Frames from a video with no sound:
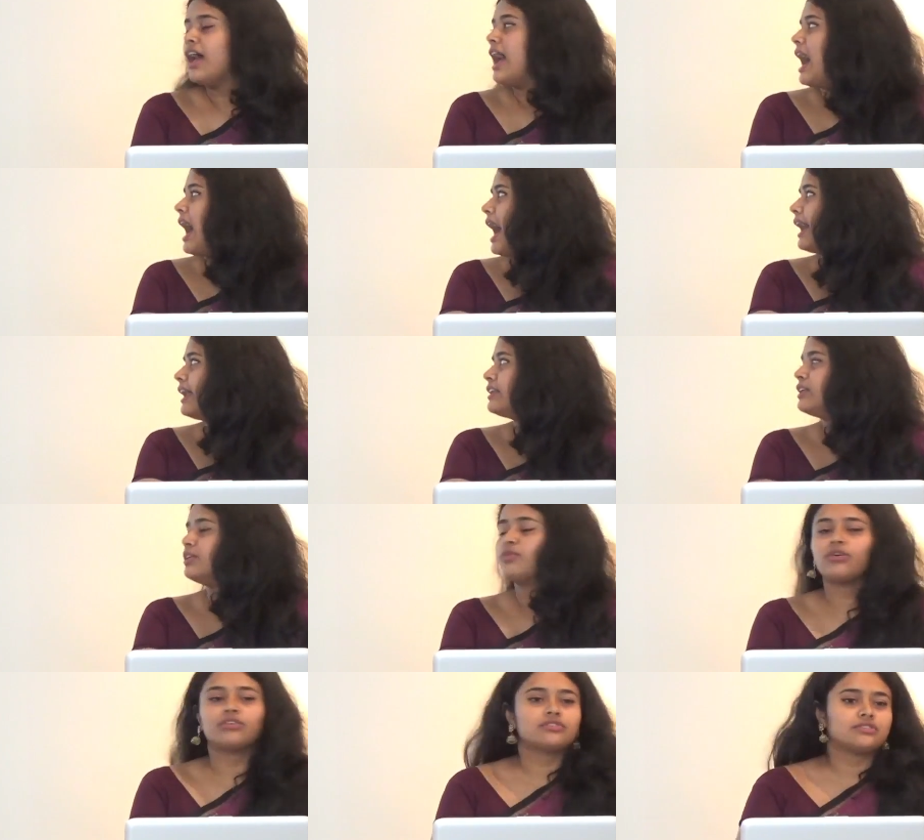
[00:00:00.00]
And he
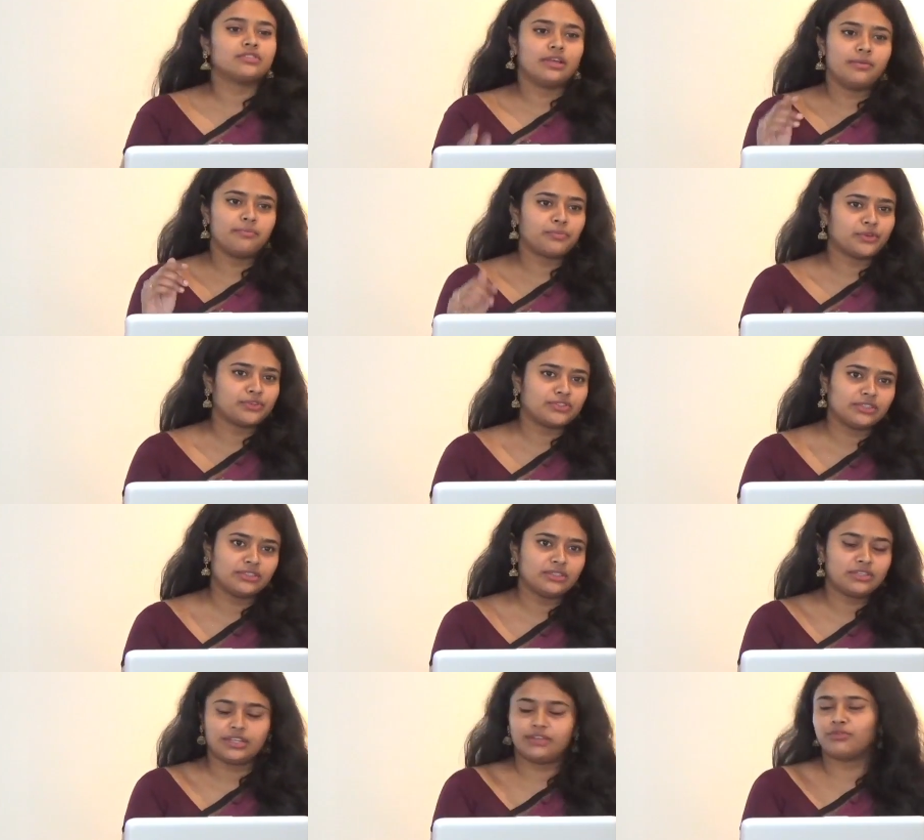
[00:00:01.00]
was
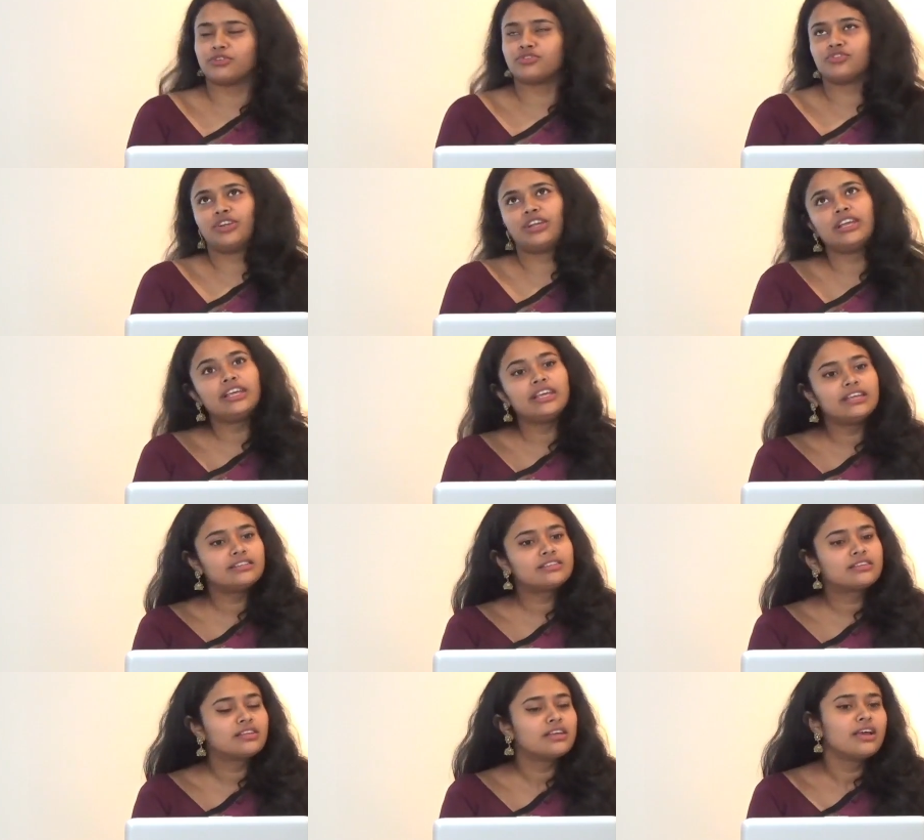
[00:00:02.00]
imprisoned, he was
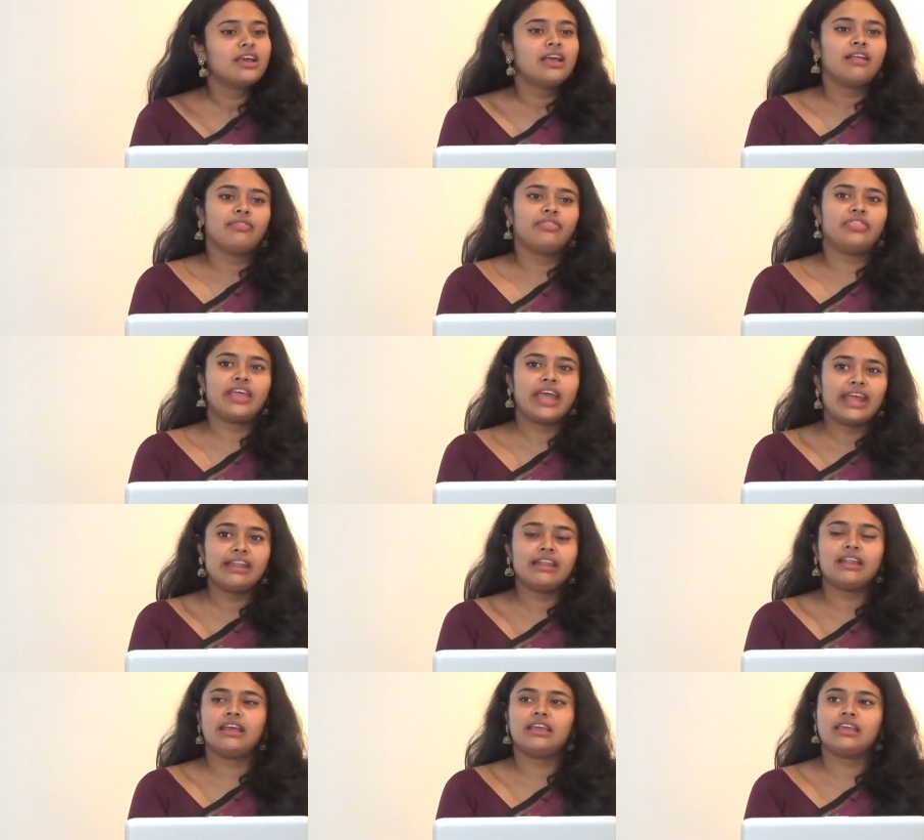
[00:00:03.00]
released.
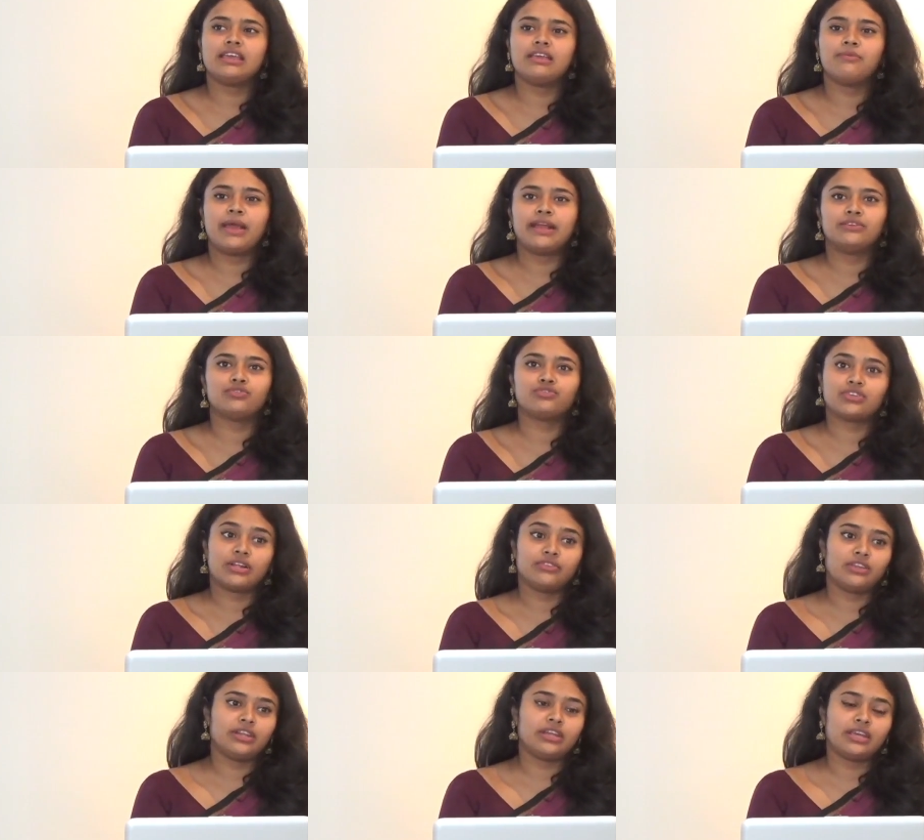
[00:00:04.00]
Then he went to
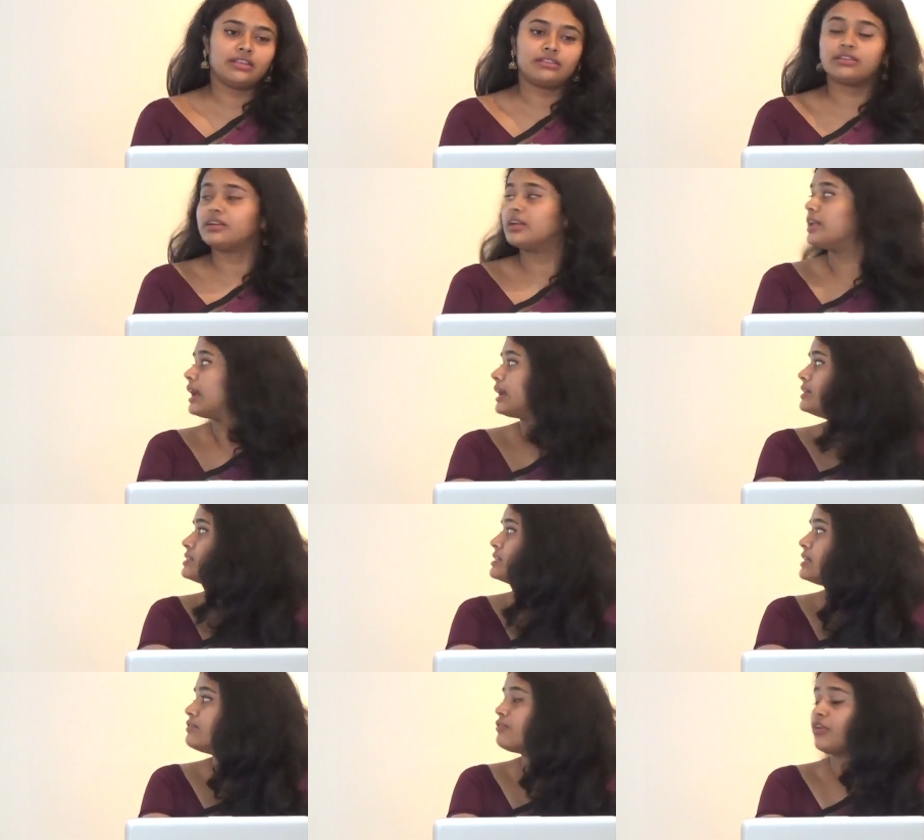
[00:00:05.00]
Shantiniketan in
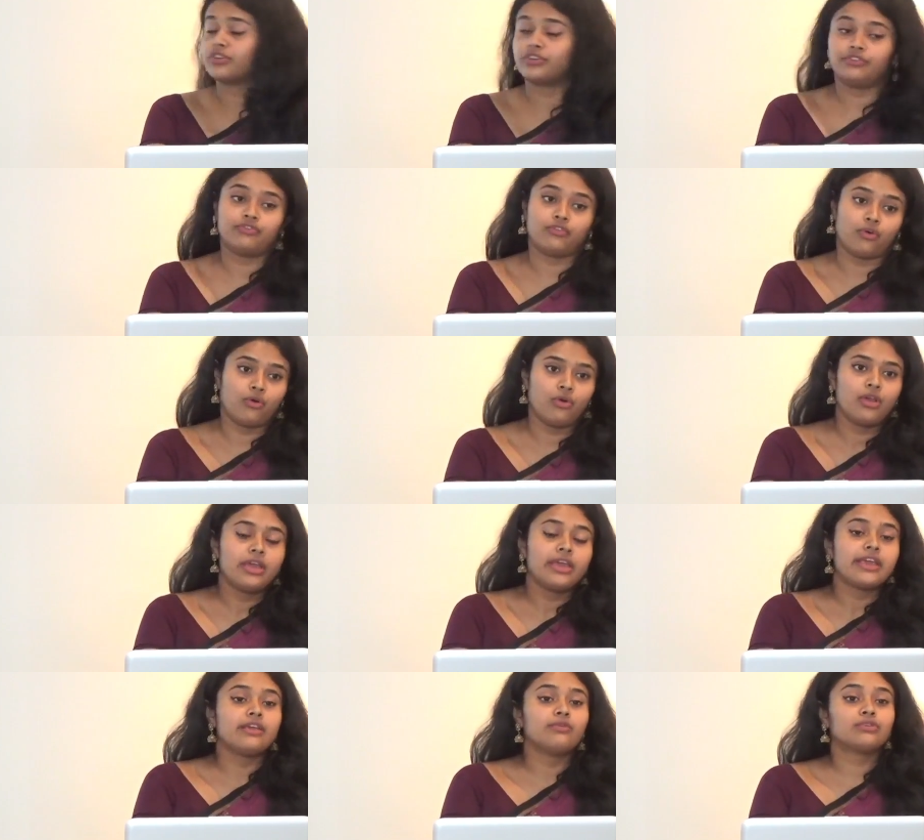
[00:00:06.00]
1944.
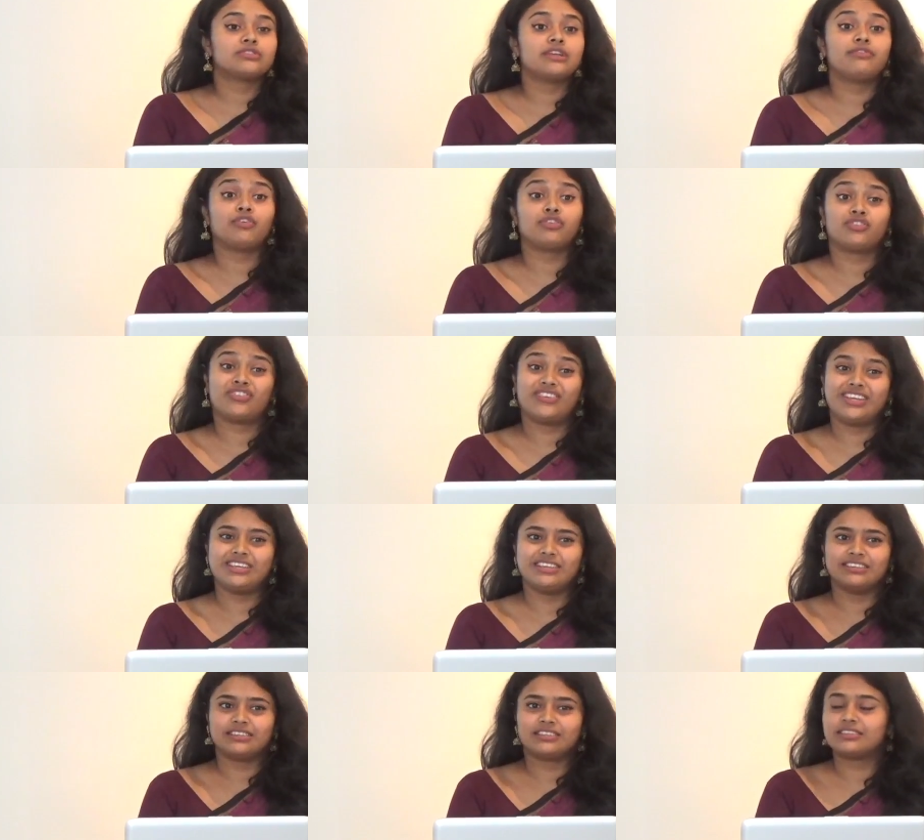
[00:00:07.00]
He was there for 3
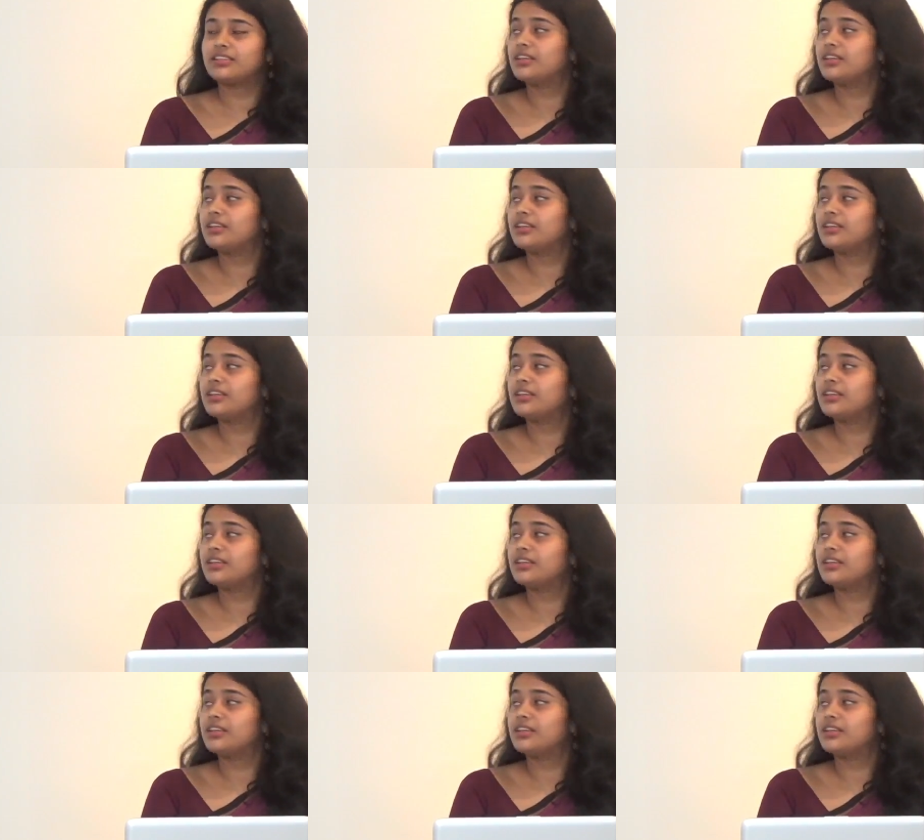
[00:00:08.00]
years.